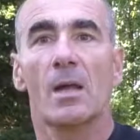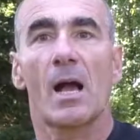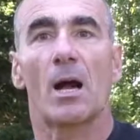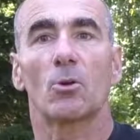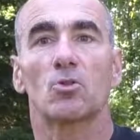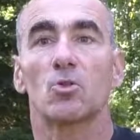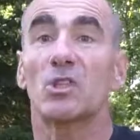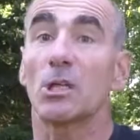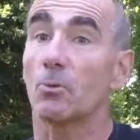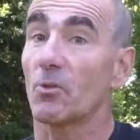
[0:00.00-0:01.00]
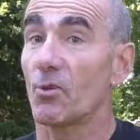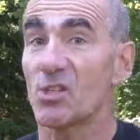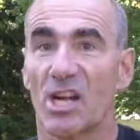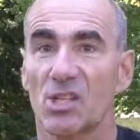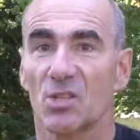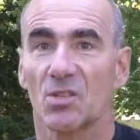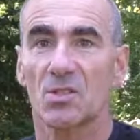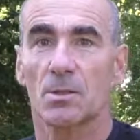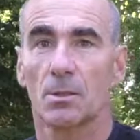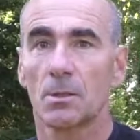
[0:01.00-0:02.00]
how to deal with
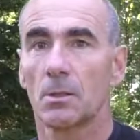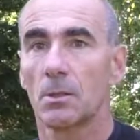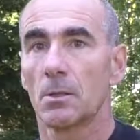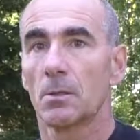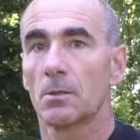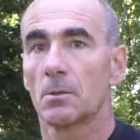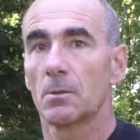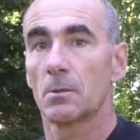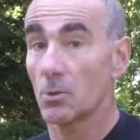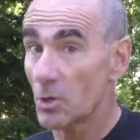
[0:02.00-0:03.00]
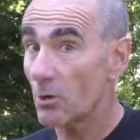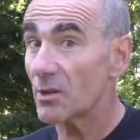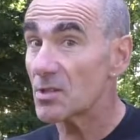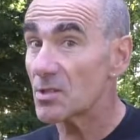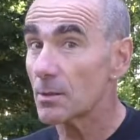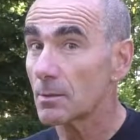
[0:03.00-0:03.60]
rejections. Curious?